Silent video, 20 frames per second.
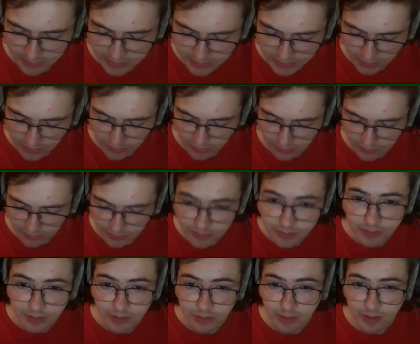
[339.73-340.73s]
So
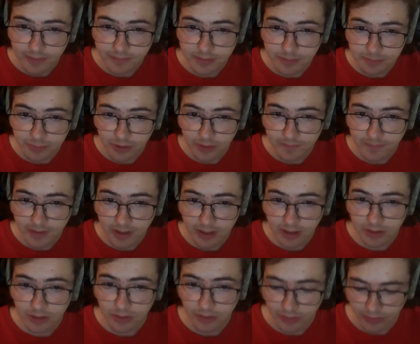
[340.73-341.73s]
you have to
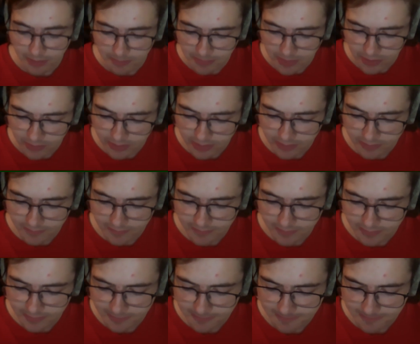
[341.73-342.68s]
profile the motive